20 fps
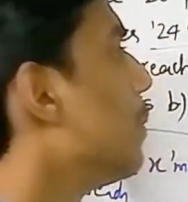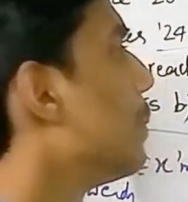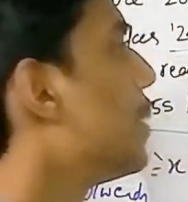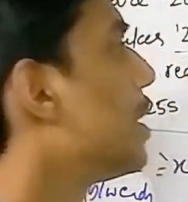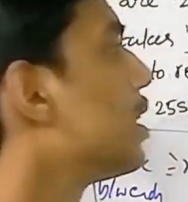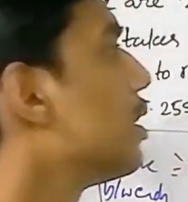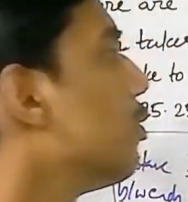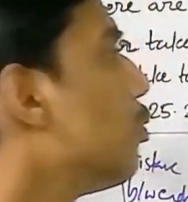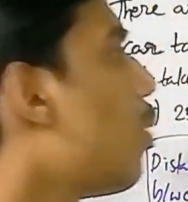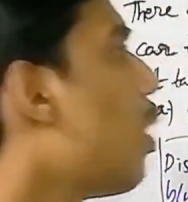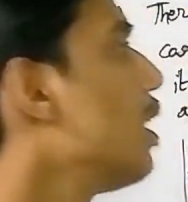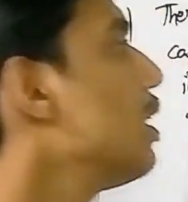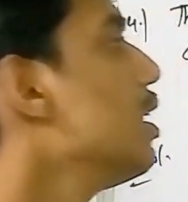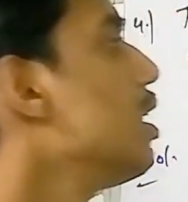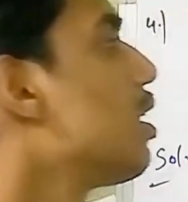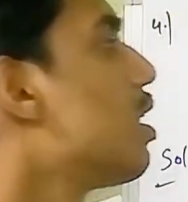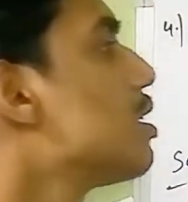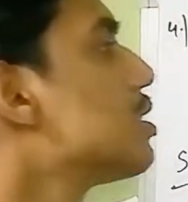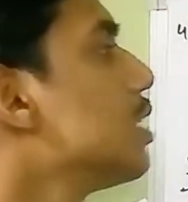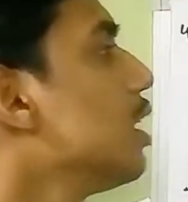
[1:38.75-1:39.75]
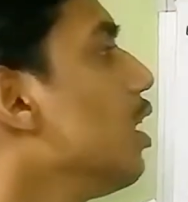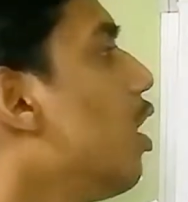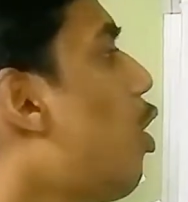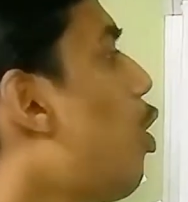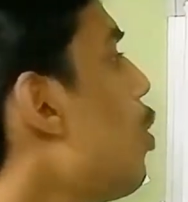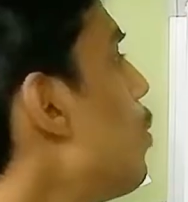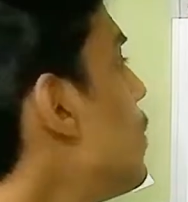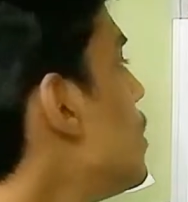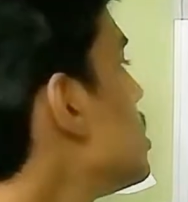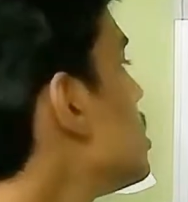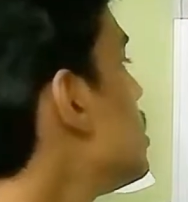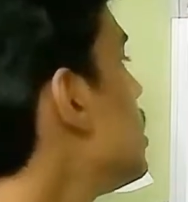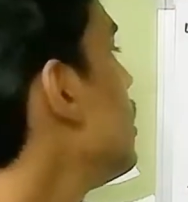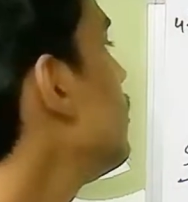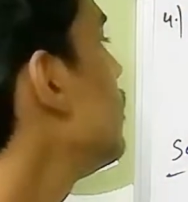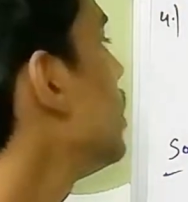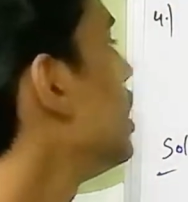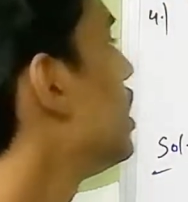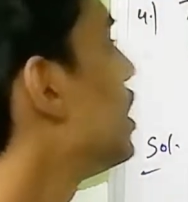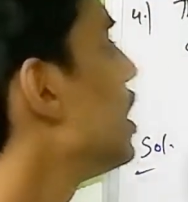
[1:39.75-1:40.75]
But what they are asking, how much
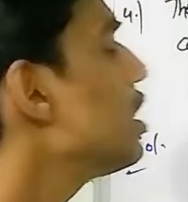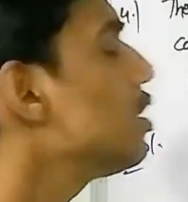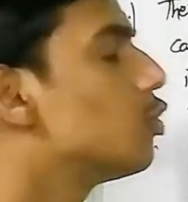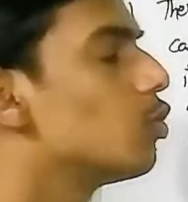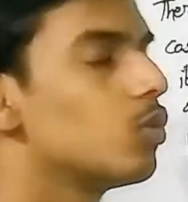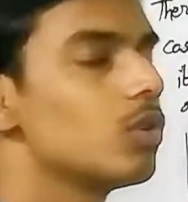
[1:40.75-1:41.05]
time will it take